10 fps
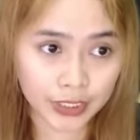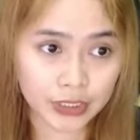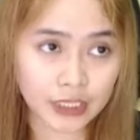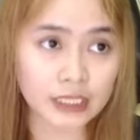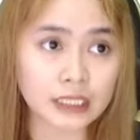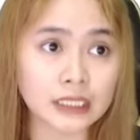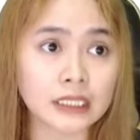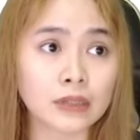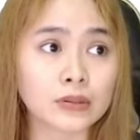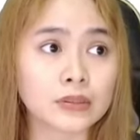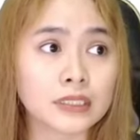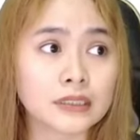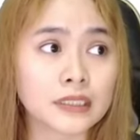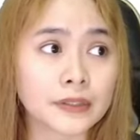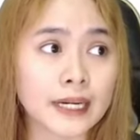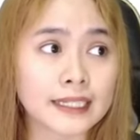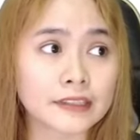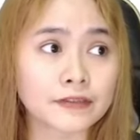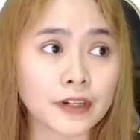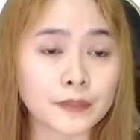You can download it
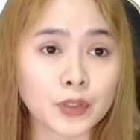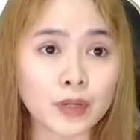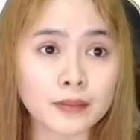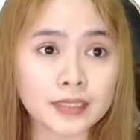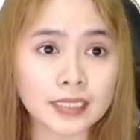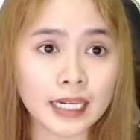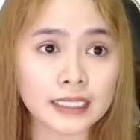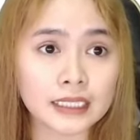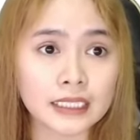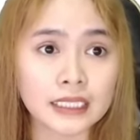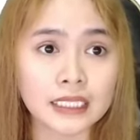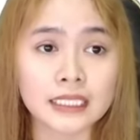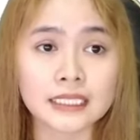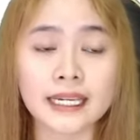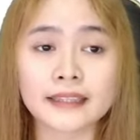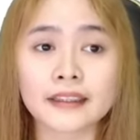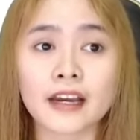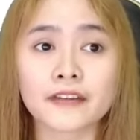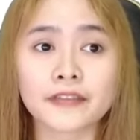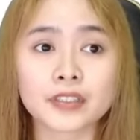directly from the website. Get the
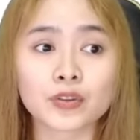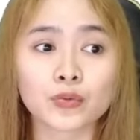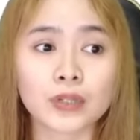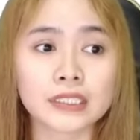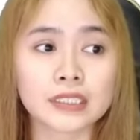FX wallet